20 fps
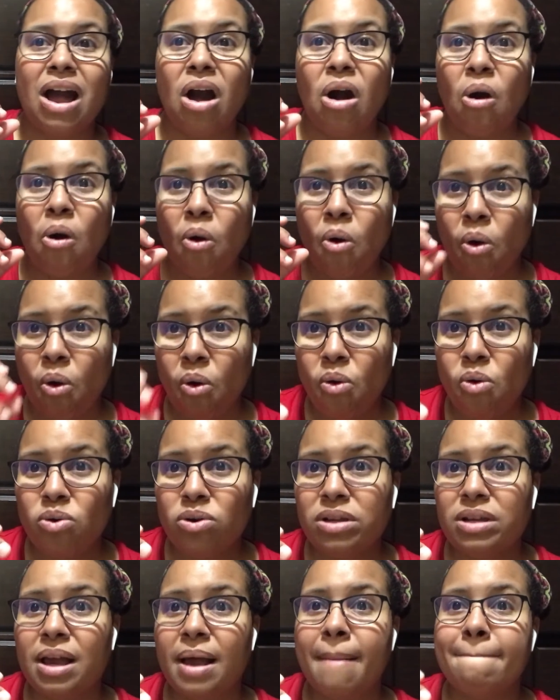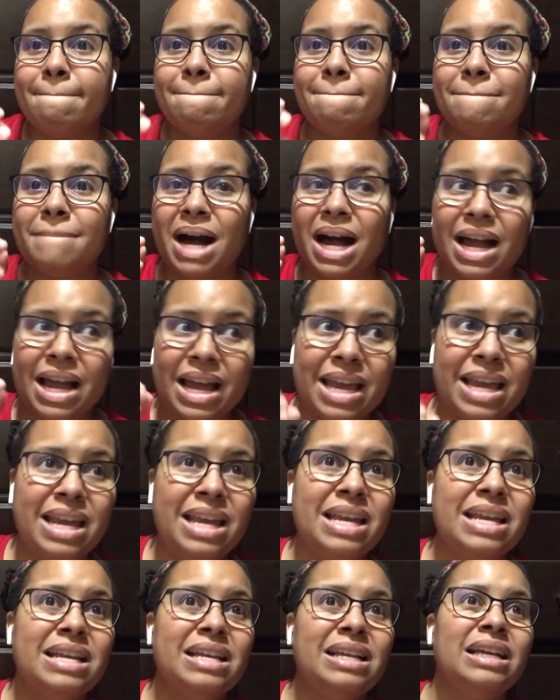hold my
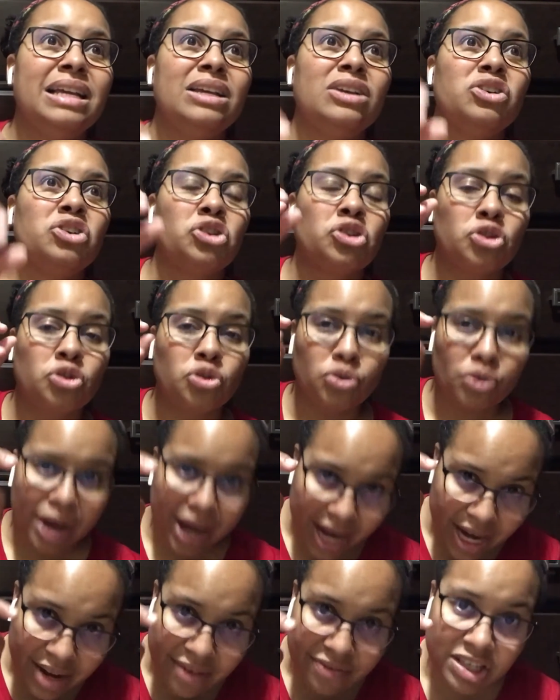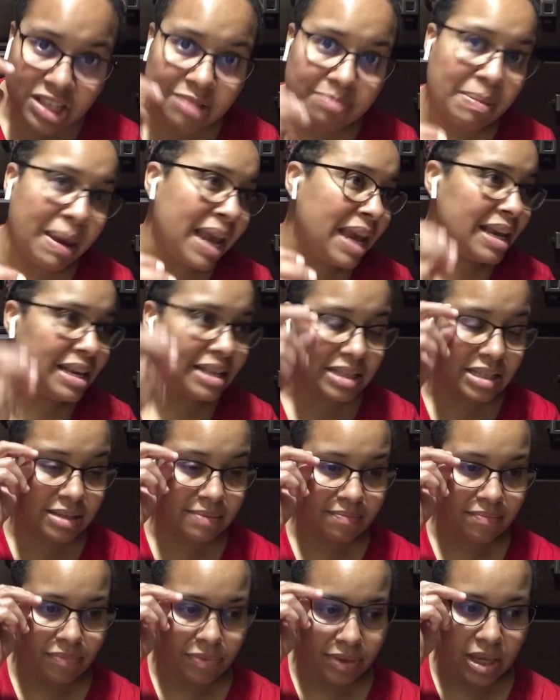creative space
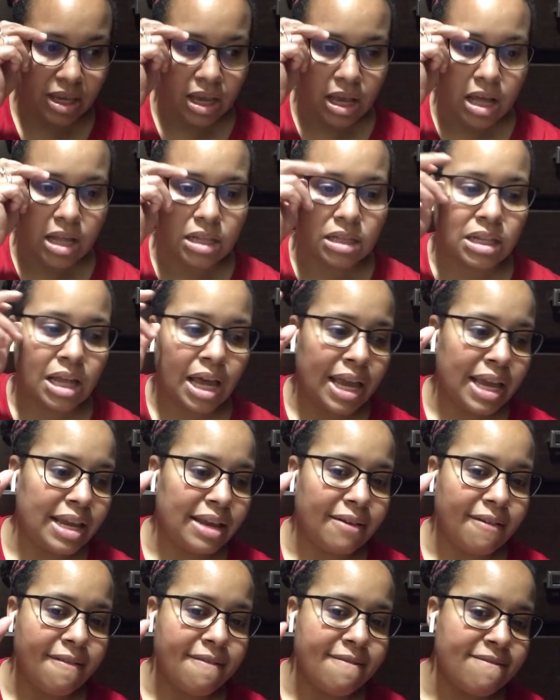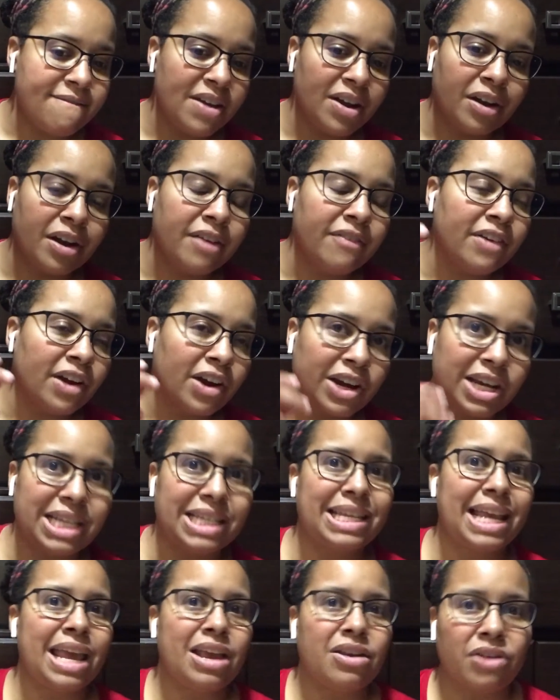like very, very
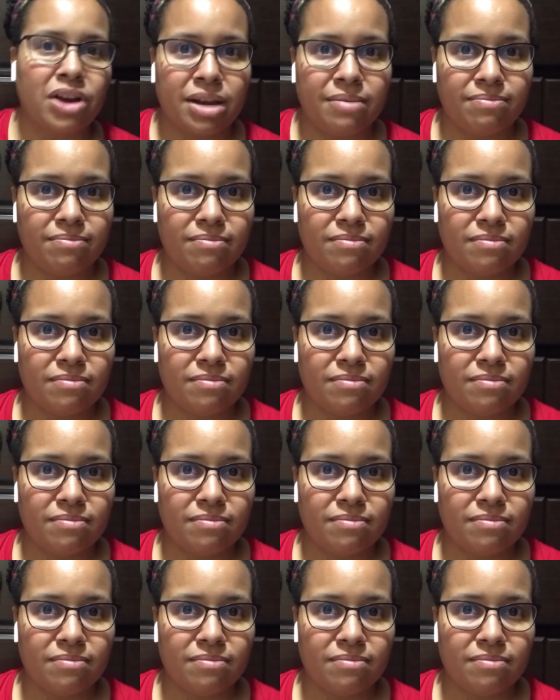sacred.